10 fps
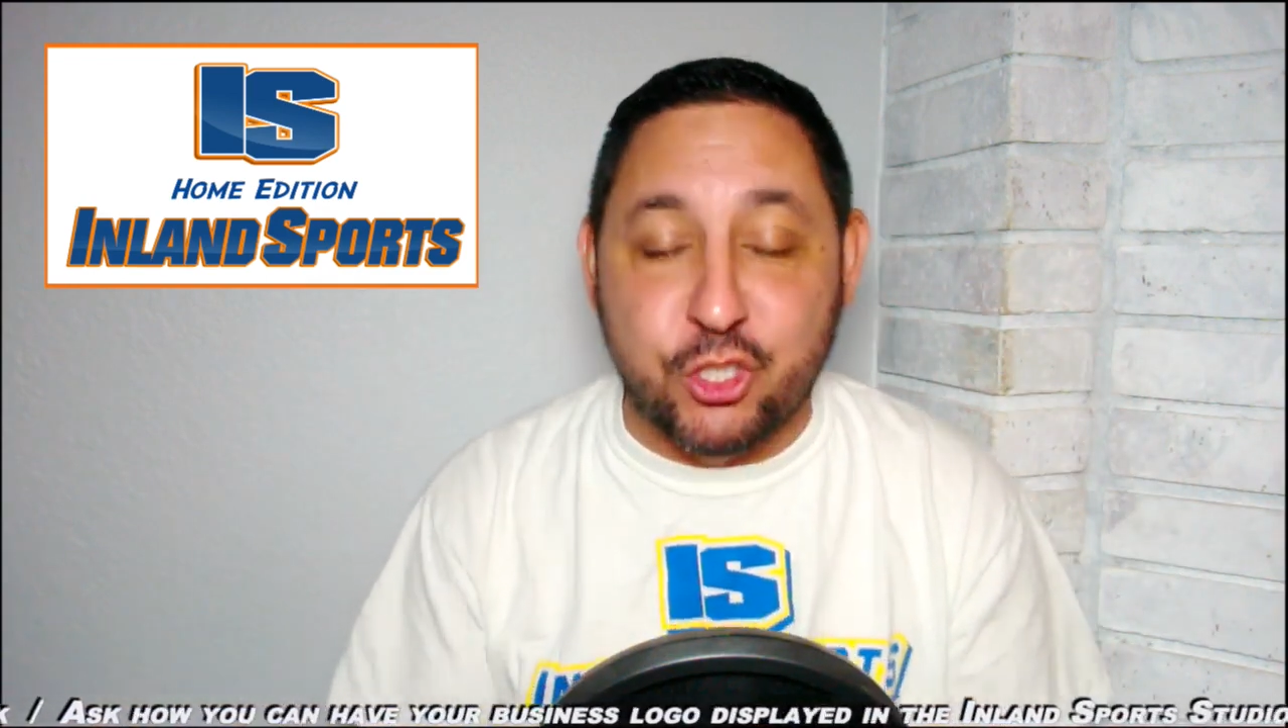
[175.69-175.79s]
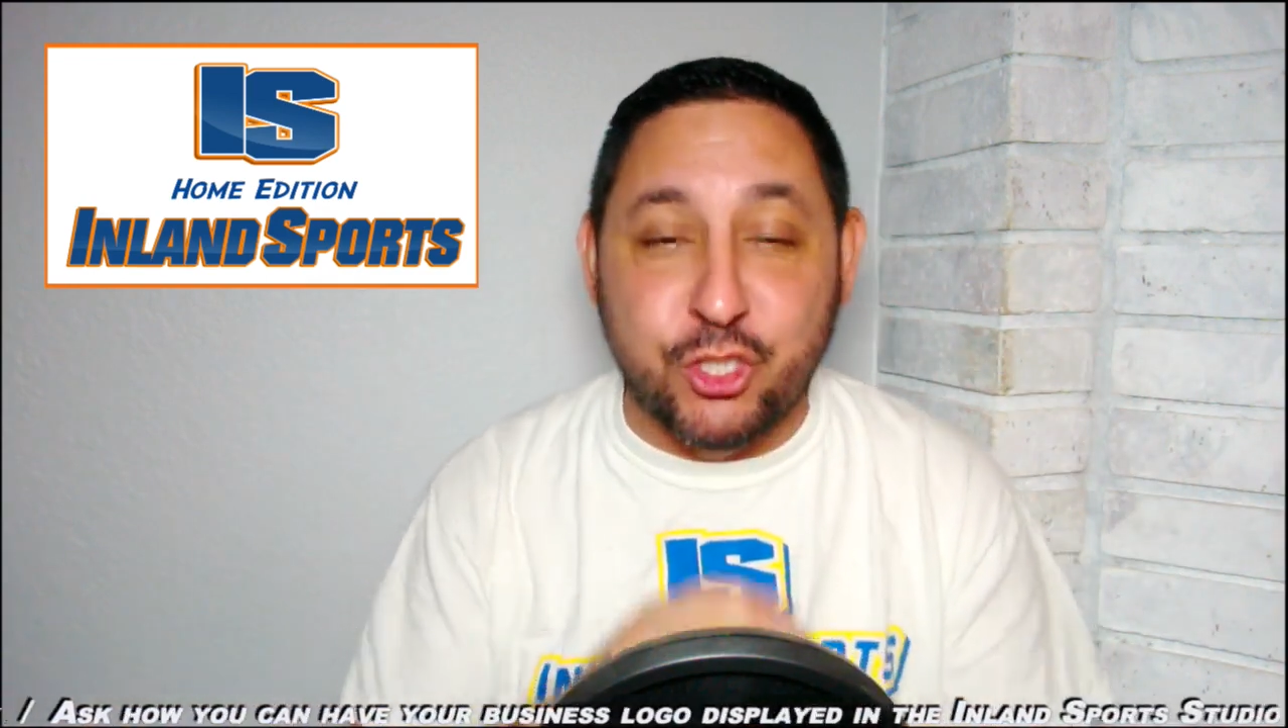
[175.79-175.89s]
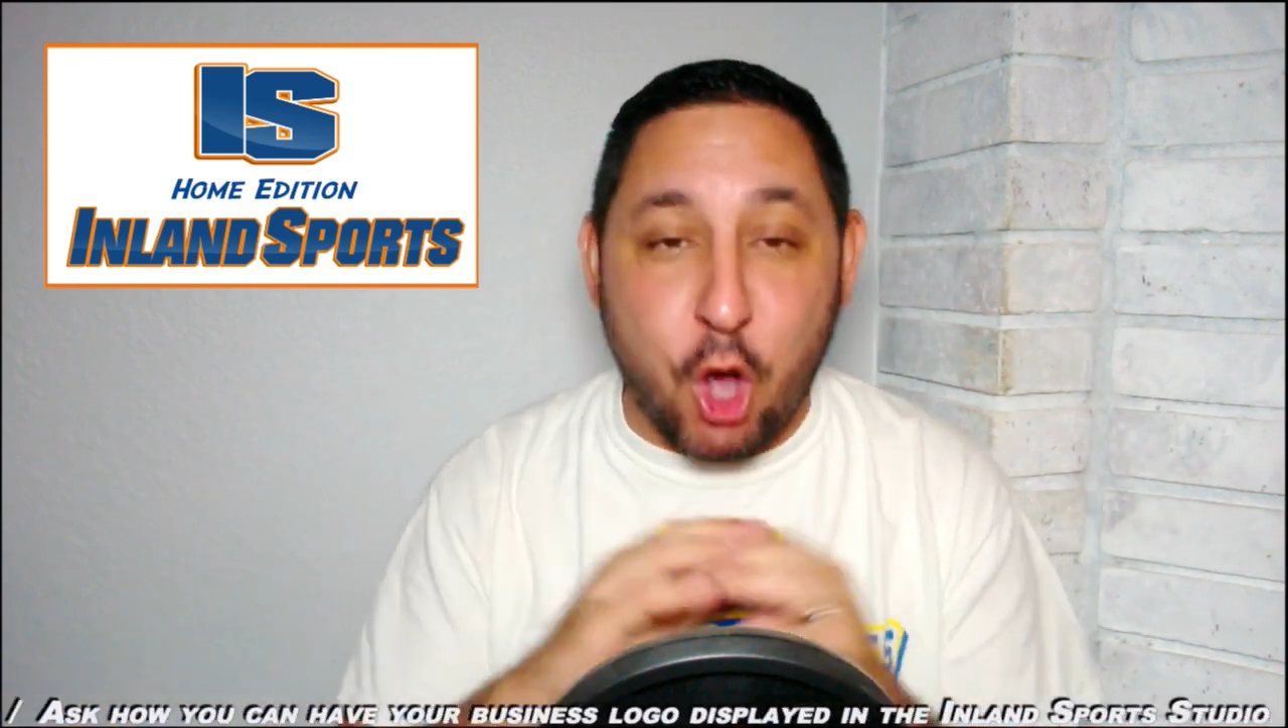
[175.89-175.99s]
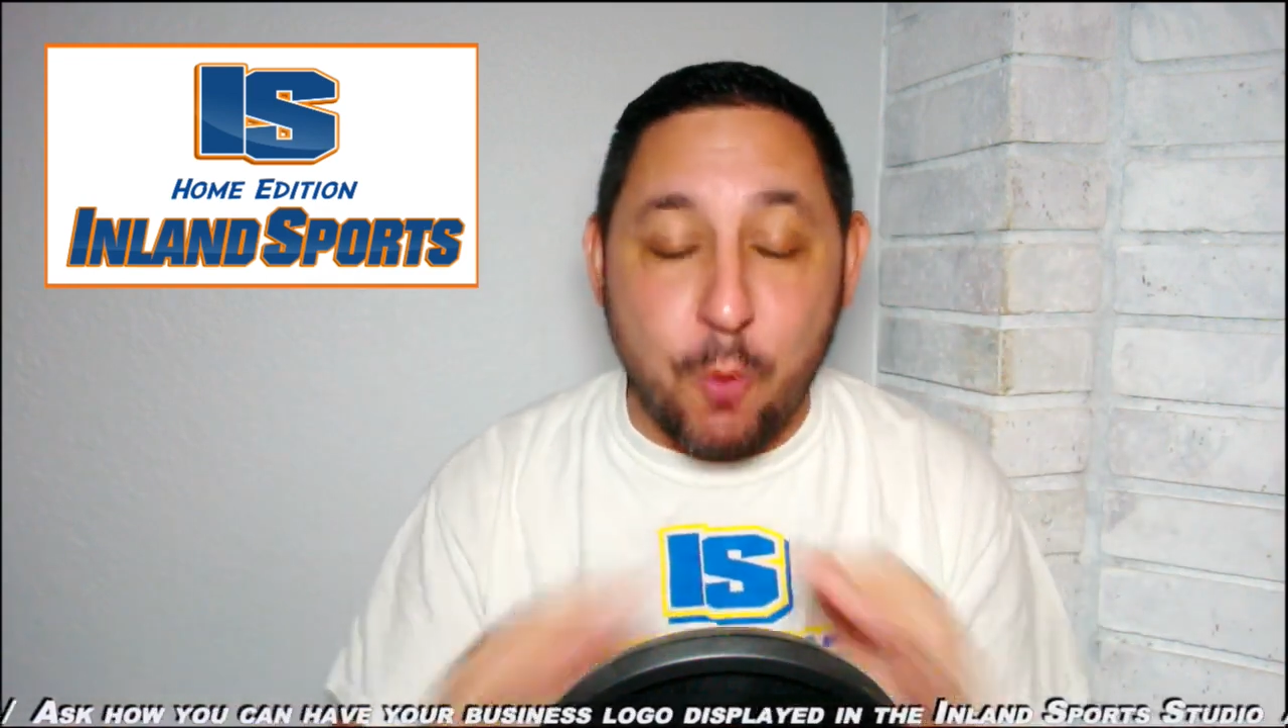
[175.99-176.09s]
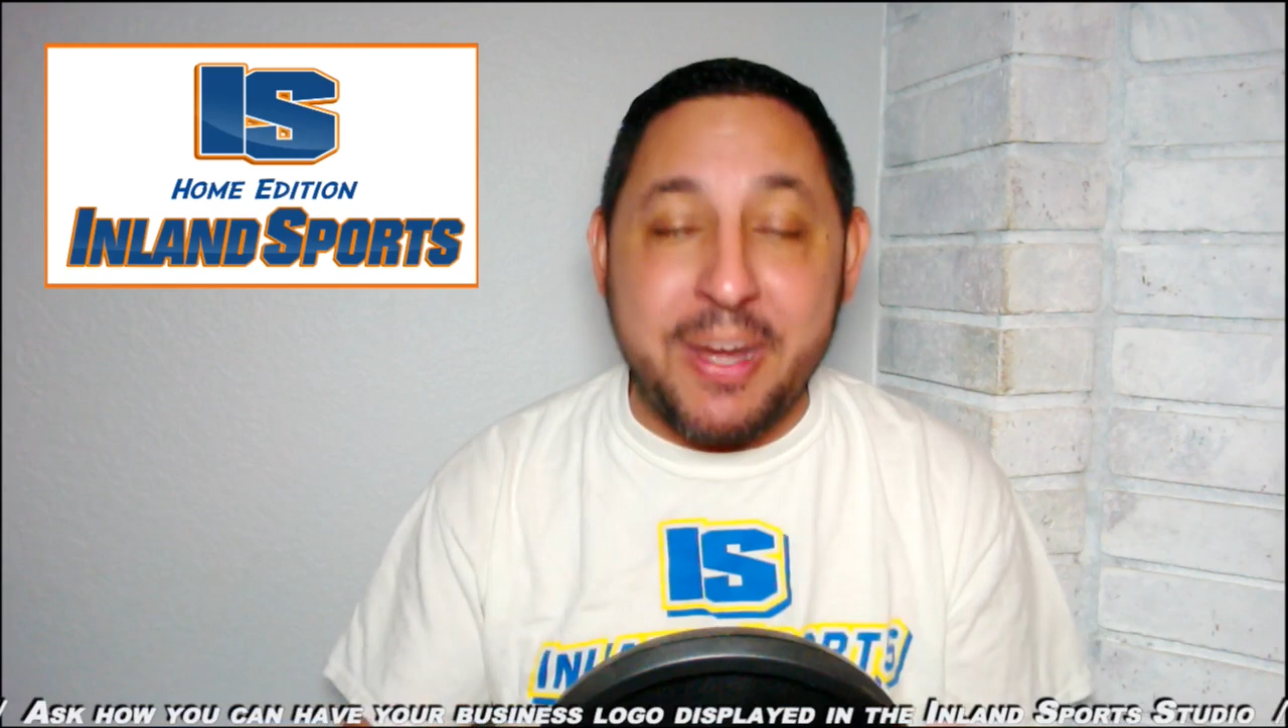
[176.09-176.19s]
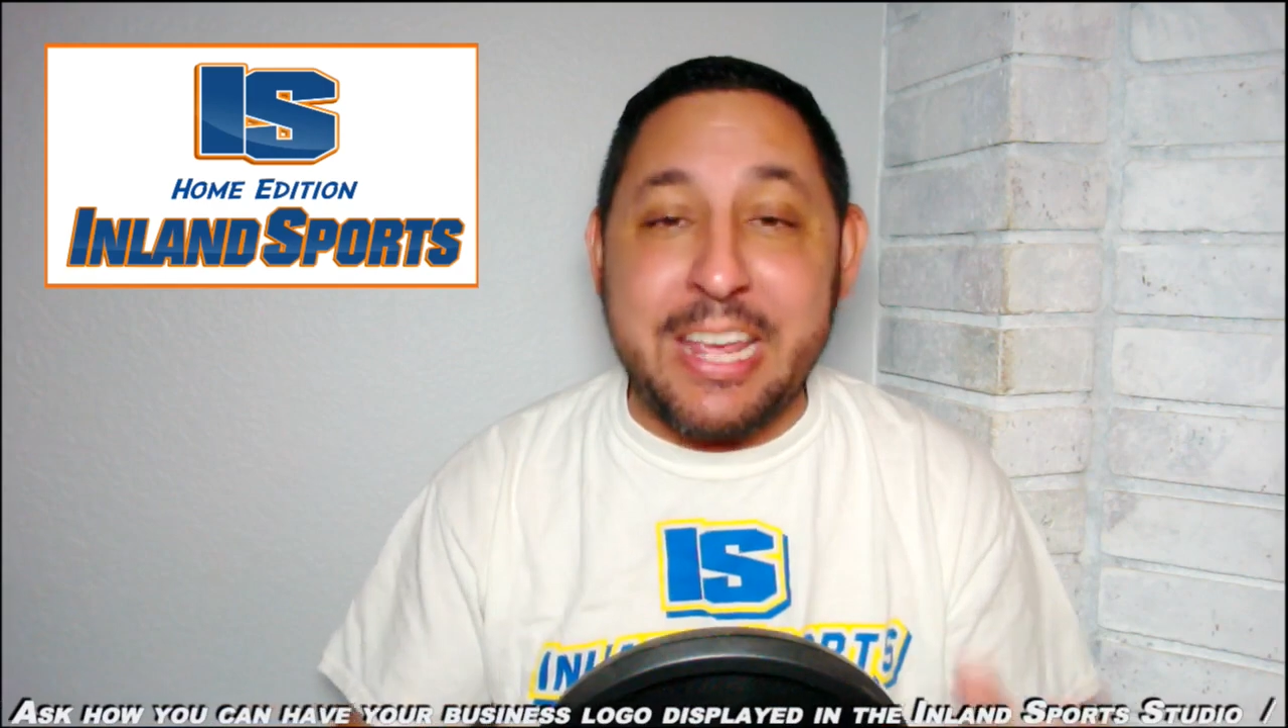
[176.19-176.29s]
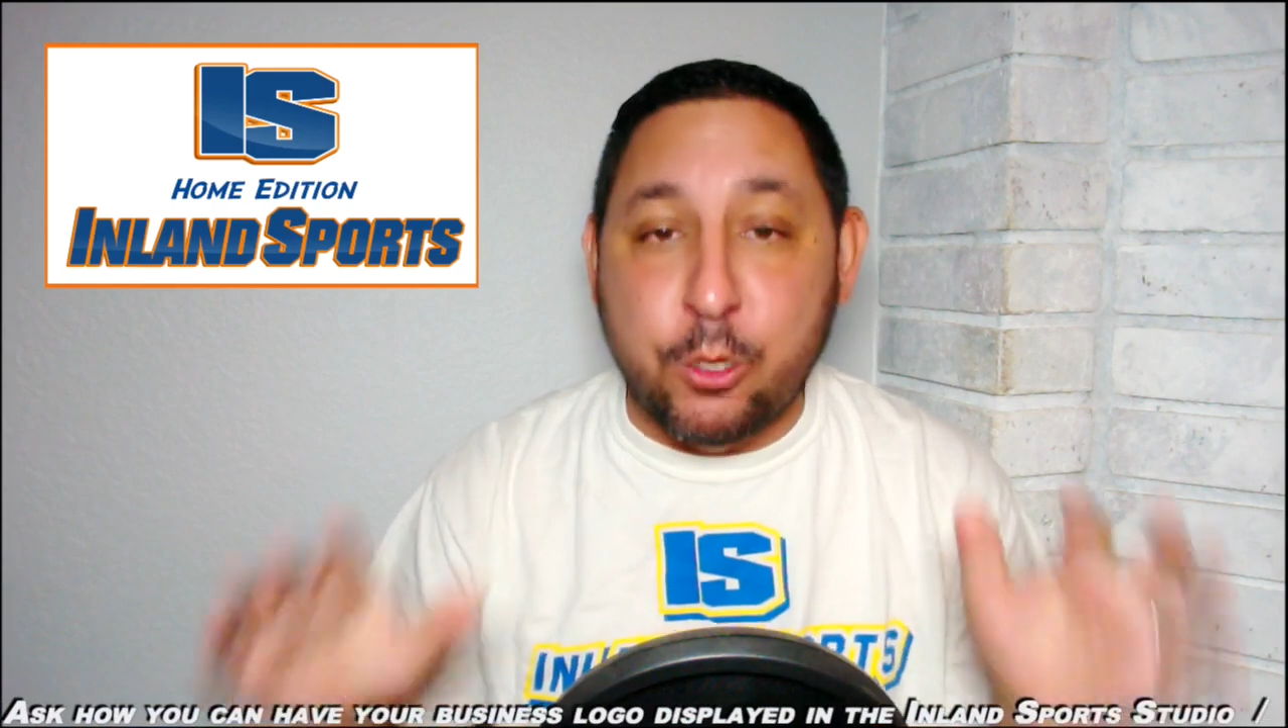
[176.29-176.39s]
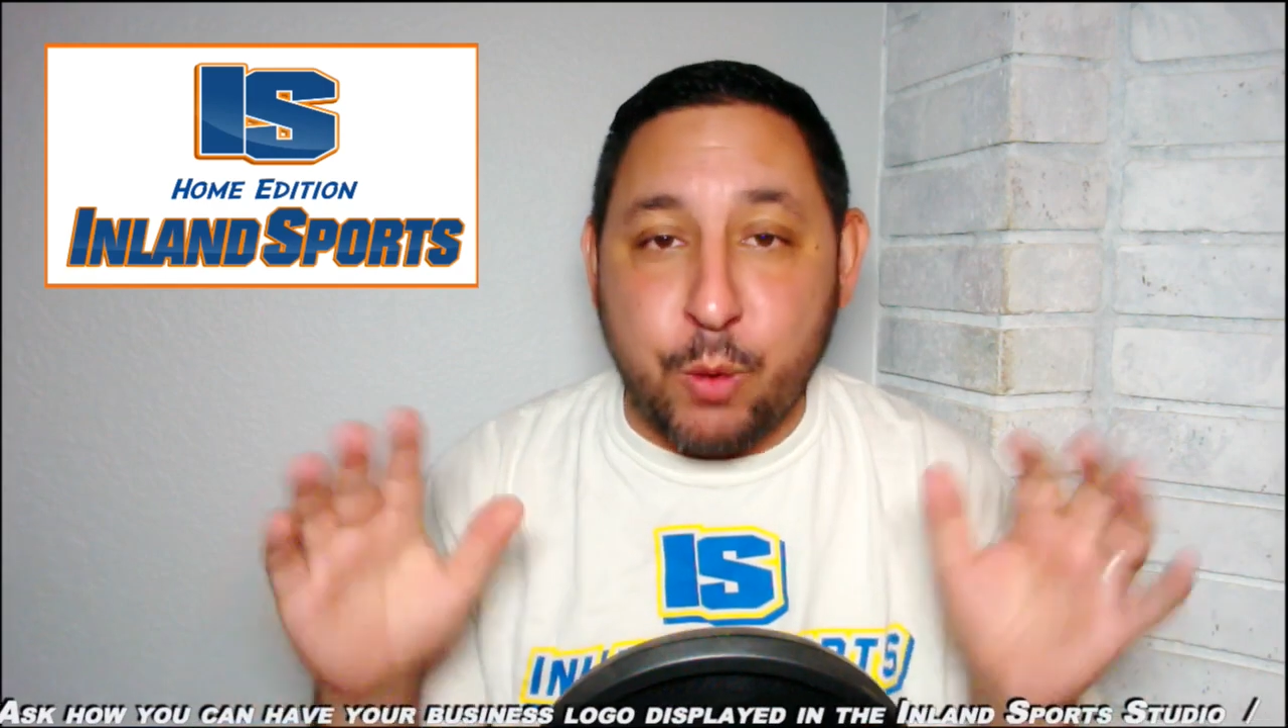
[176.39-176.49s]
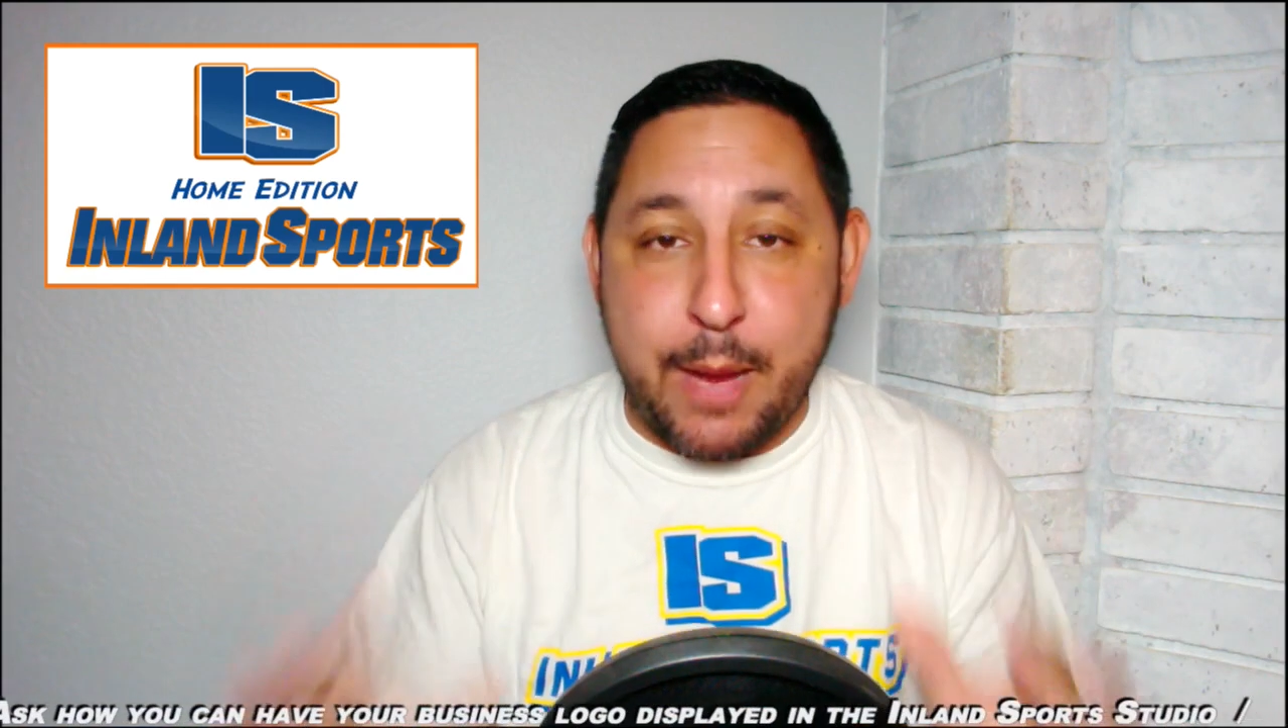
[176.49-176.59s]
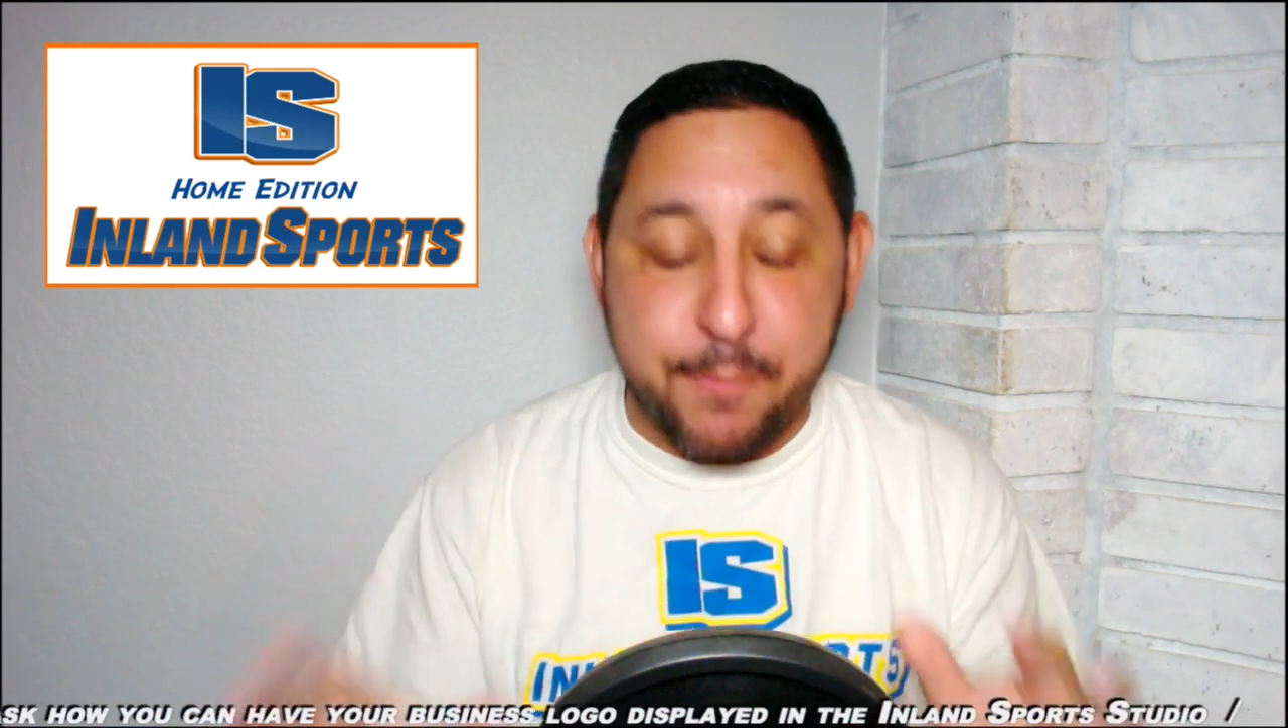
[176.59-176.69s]
so many
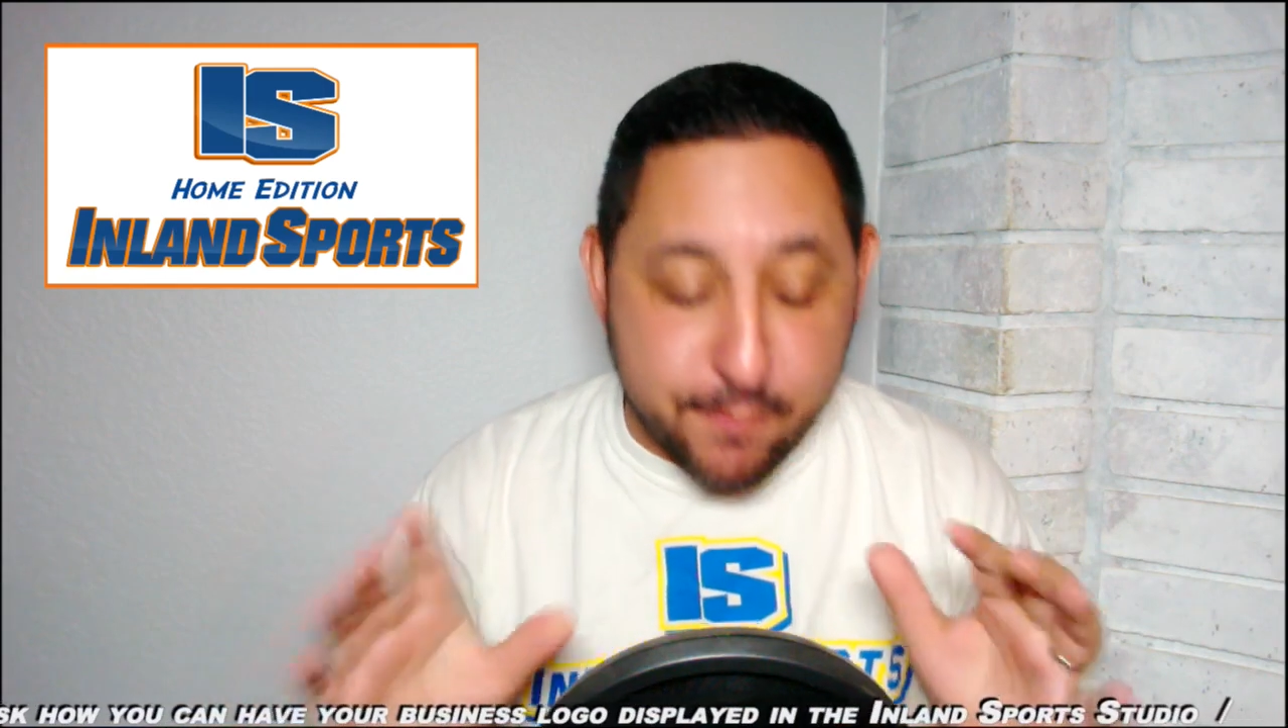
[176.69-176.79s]
great